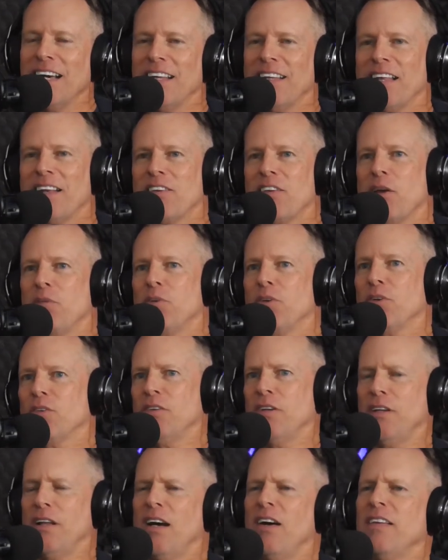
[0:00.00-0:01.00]
a lot of times you'll
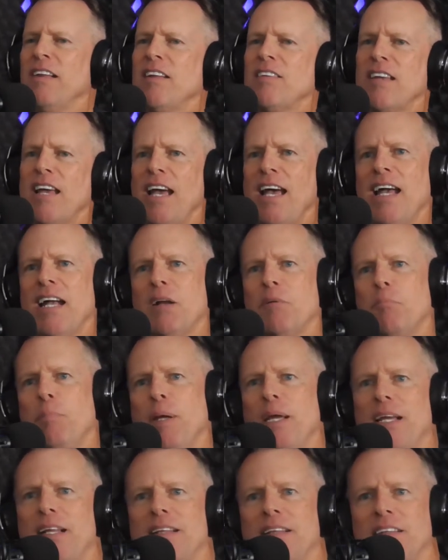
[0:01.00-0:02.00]
see, oh, that's a hack
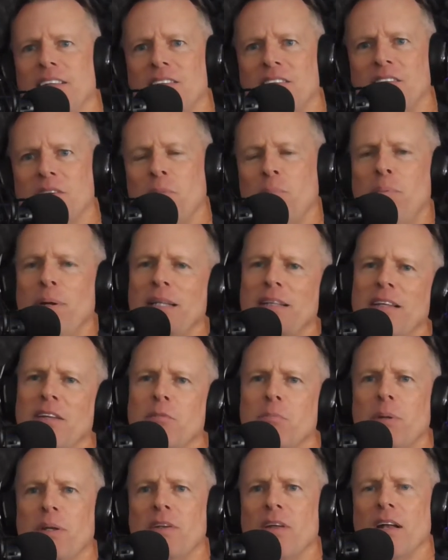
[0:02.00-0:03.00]
bit, and this is a bit
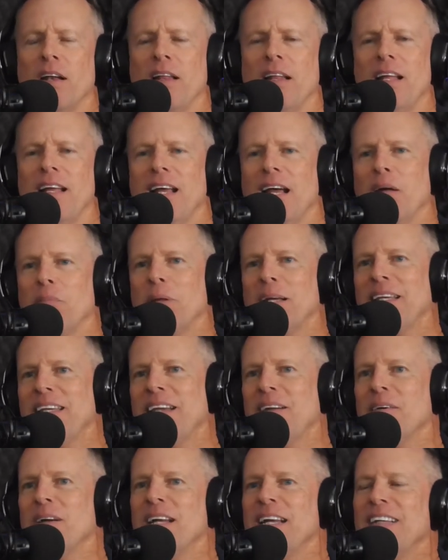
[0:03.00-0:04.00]
that's been done. On. I'm like,
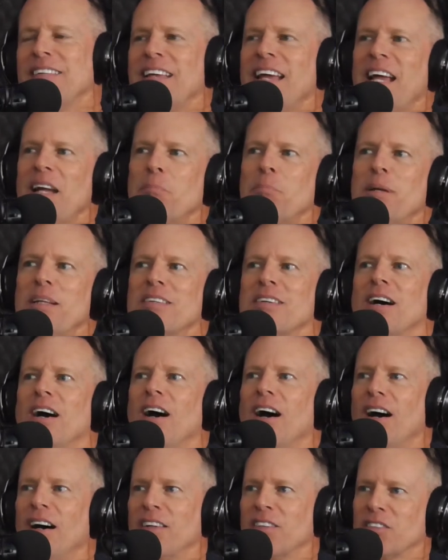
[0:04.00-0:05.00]
yeah, it's a hack bit to
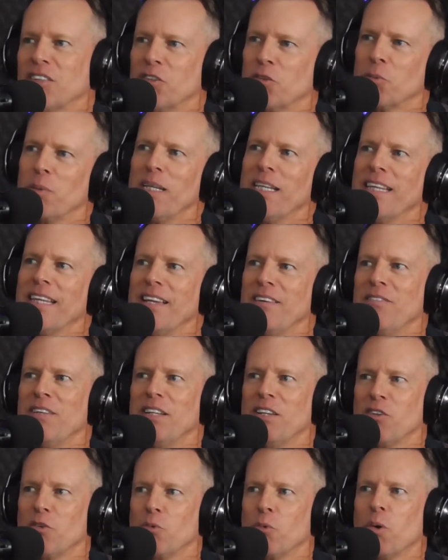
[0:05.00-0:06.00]
us because we live
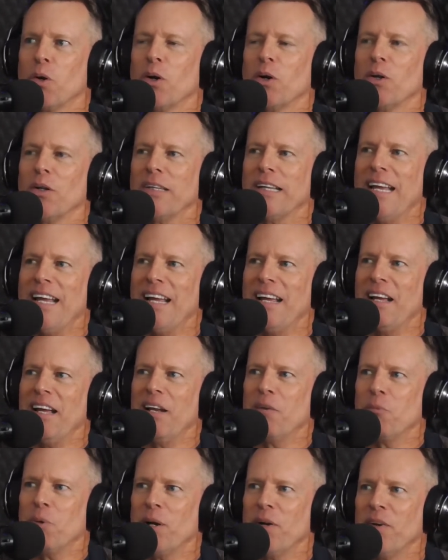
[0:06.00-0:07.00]
in this world
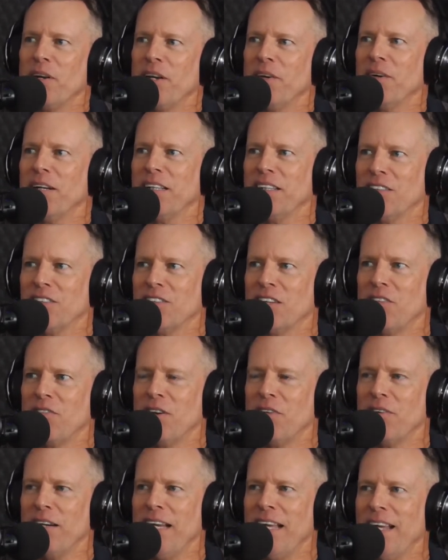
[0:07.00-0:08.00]
and we're hearing this stuff
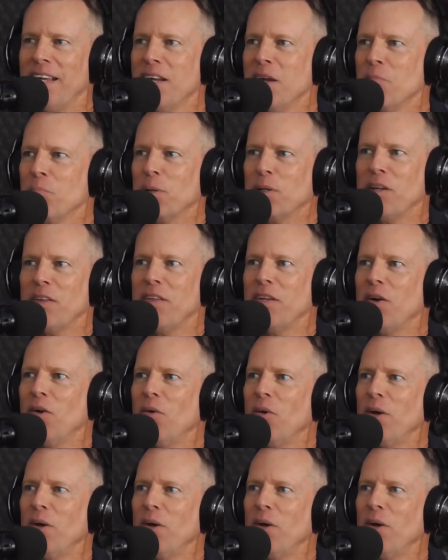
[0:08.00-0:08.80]
every day. But to the